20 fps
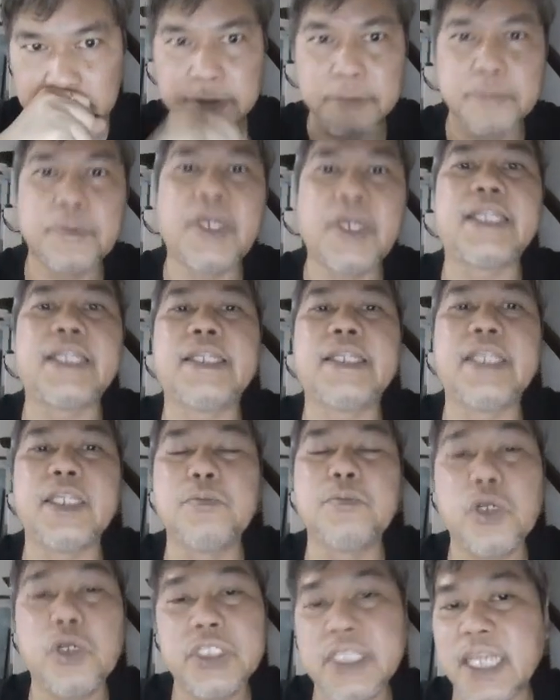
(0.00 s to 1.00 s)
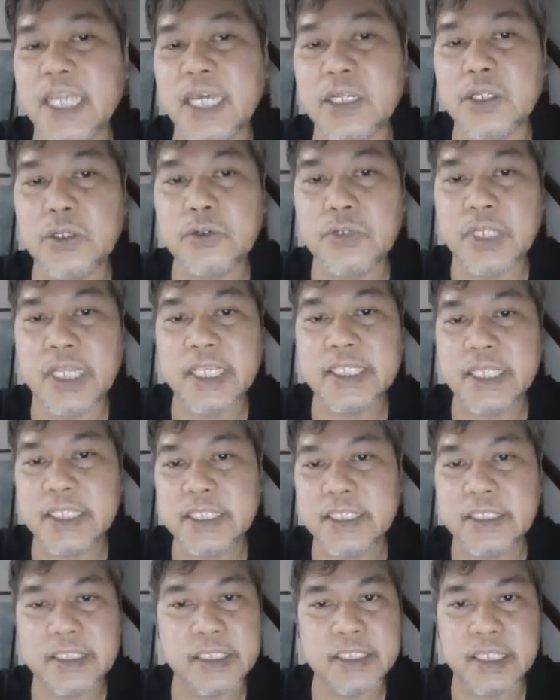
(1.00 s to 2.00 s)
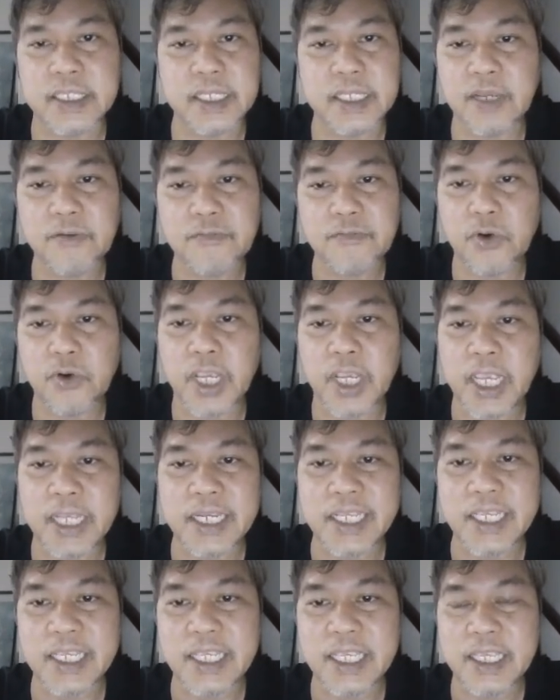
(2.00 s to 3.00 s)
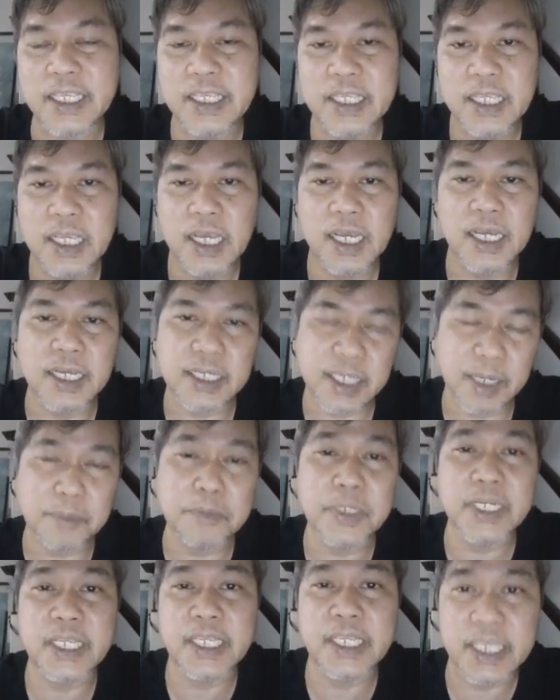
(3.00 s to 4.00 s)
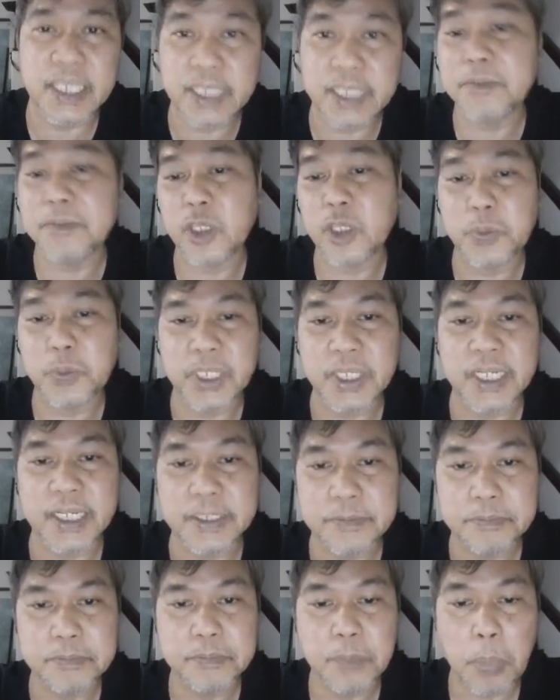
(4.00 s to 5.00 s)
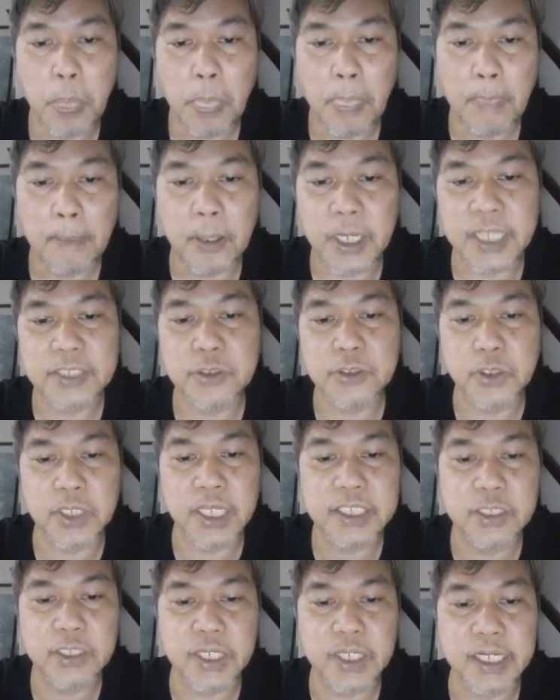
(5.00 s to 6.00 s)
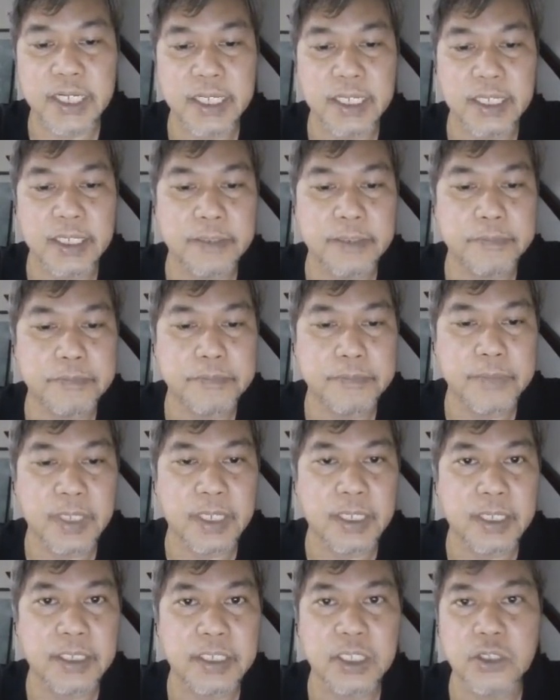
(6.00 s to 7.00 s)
But in most scenario, this is just enough for any company, in my opinion. All right, so let's look at the